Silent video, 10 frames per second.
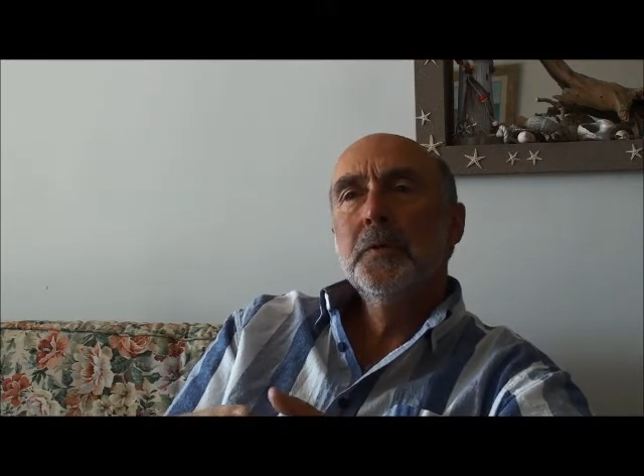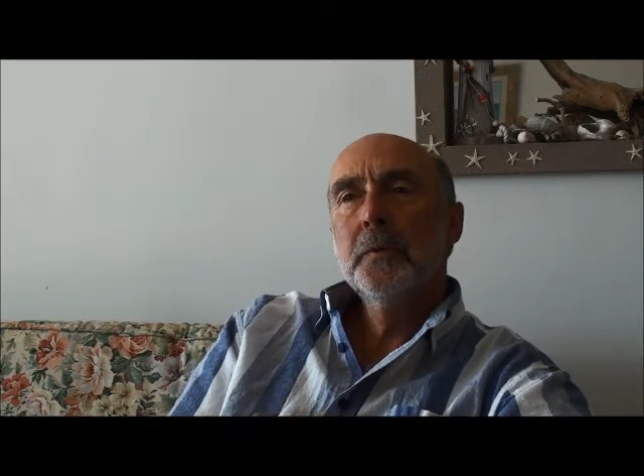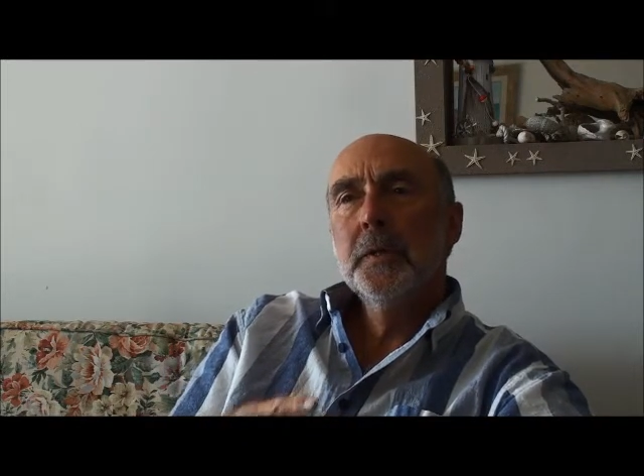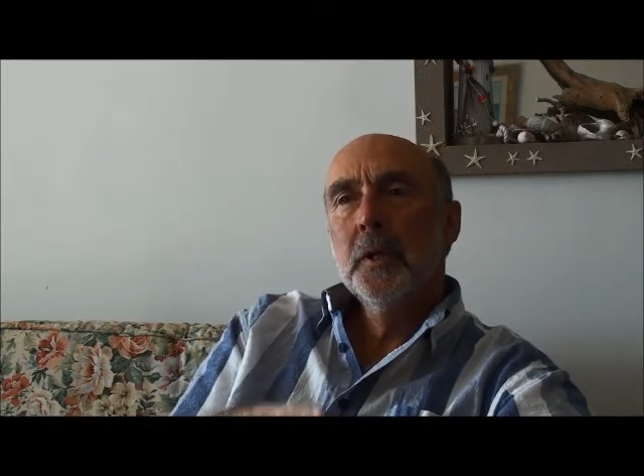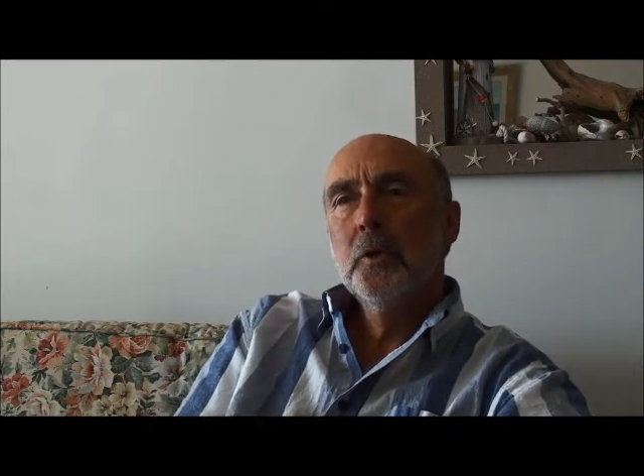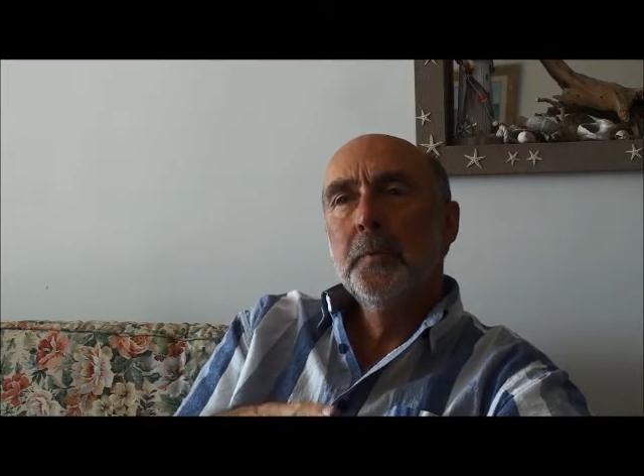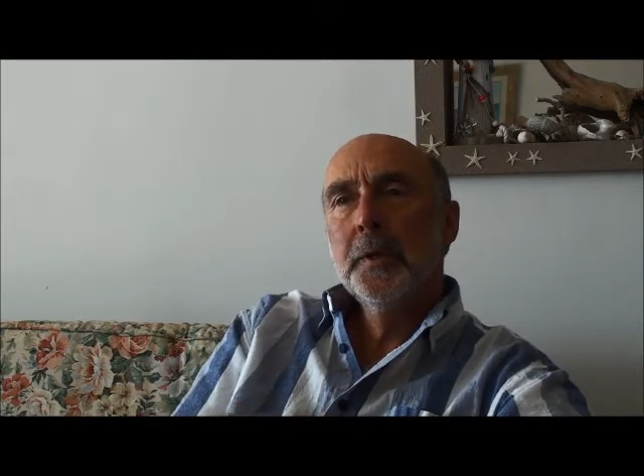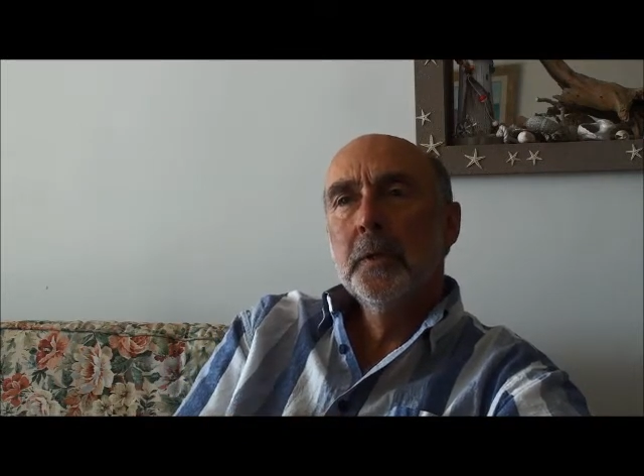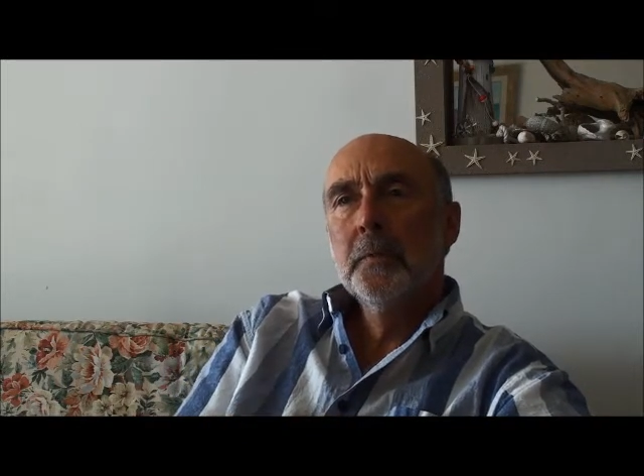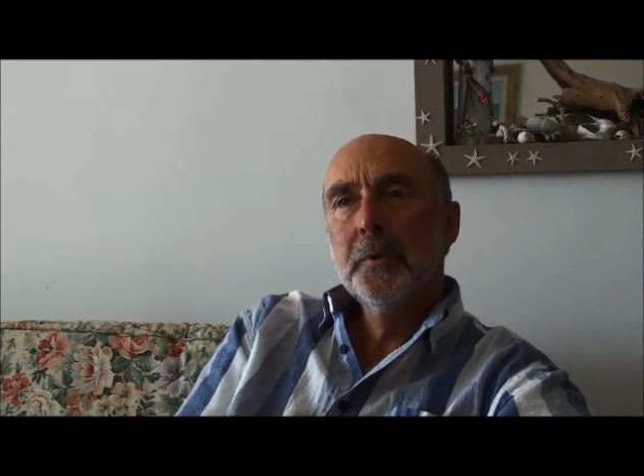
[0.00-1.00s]
is really
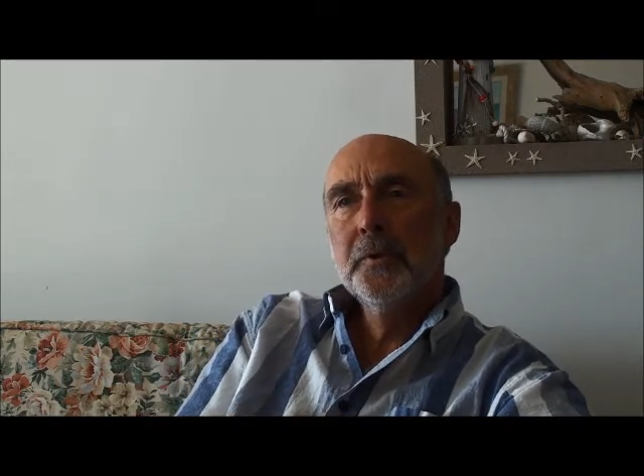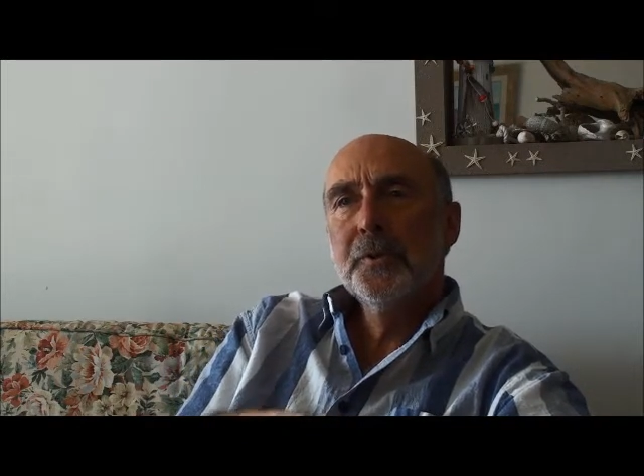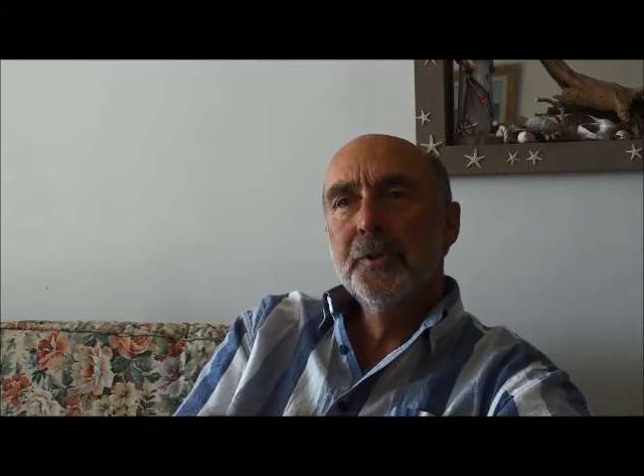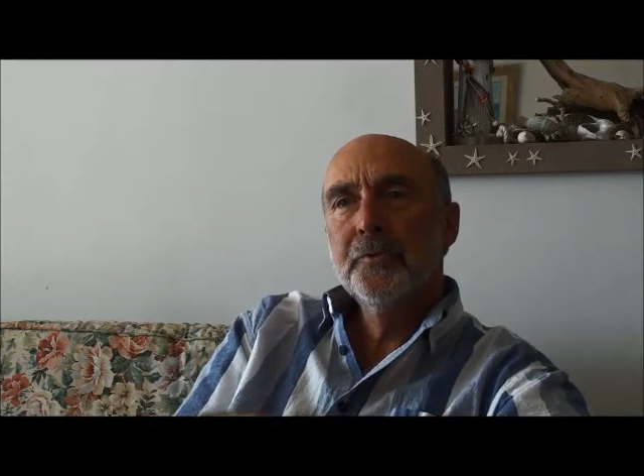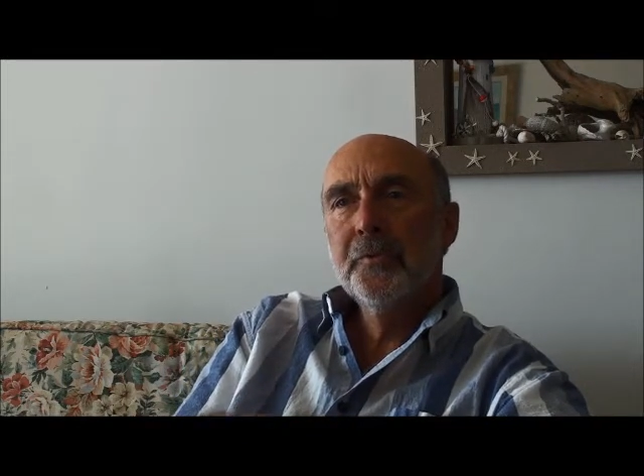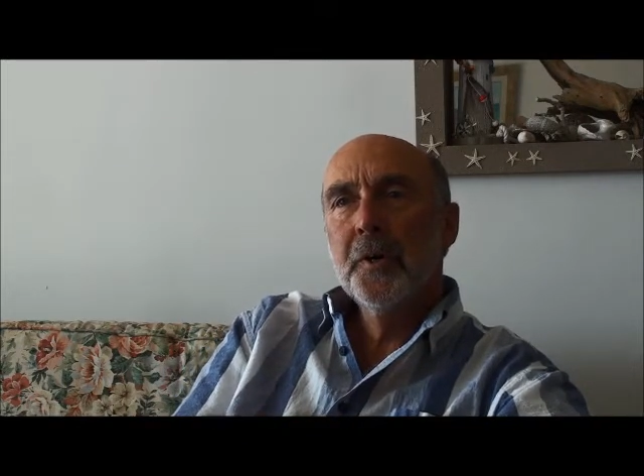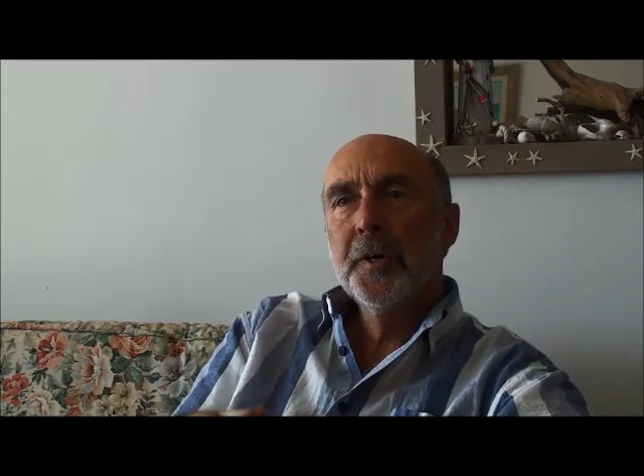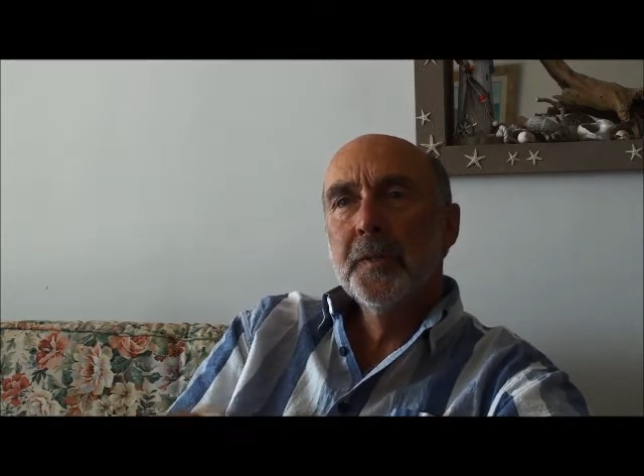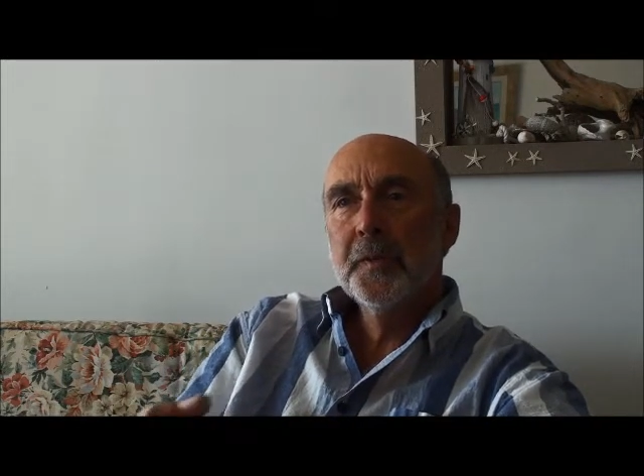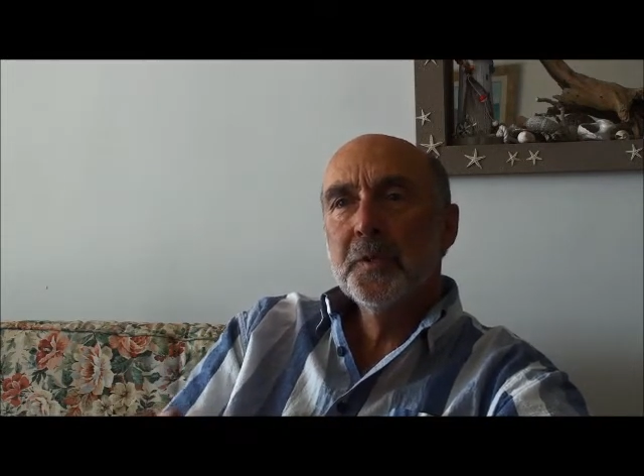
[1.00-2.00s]
helping a person to
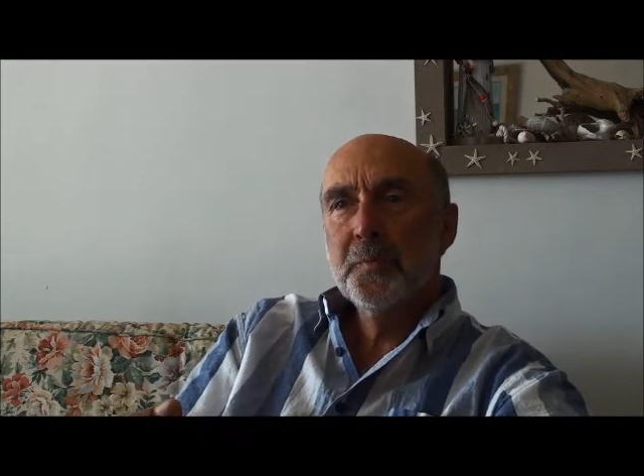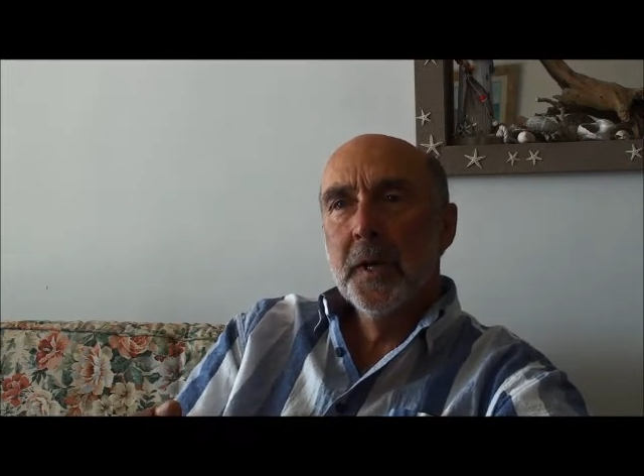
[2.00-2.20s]
find those